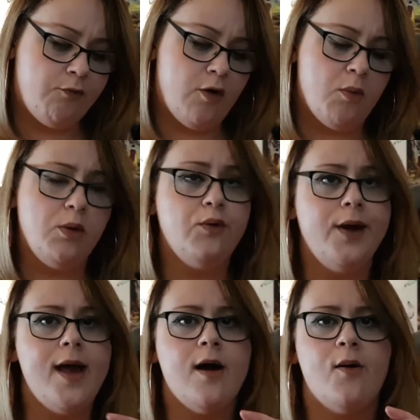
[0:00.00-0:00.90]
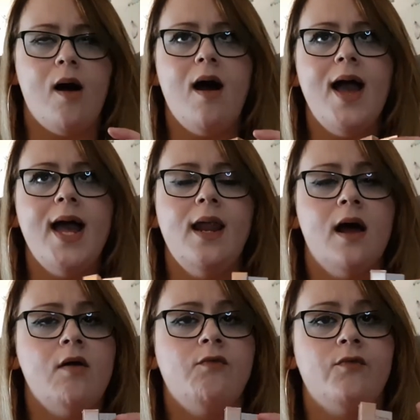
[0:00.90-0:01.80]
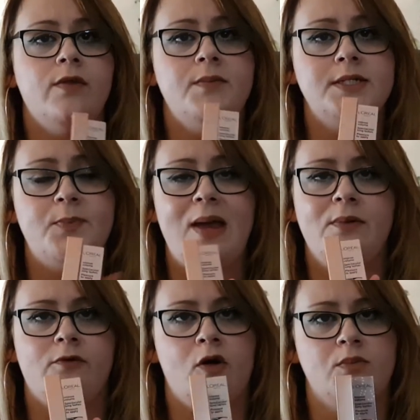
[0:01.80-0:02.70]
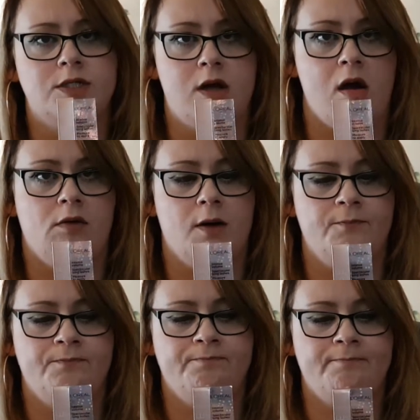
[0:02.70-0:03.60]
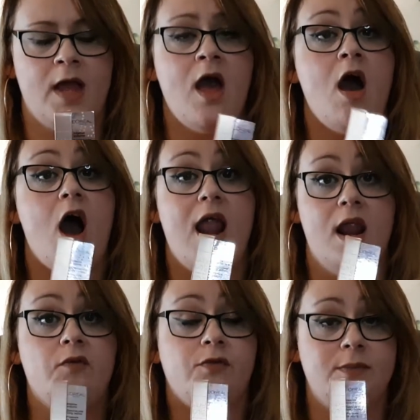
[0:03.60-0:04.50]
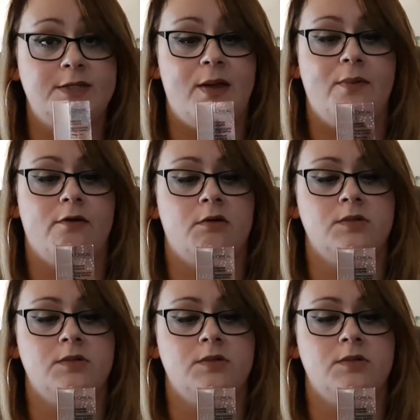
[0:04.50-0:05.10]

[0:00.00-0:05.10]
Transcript: from Loreal. I love the Miss Baby Roll mascara. I love the Miss Baby Roll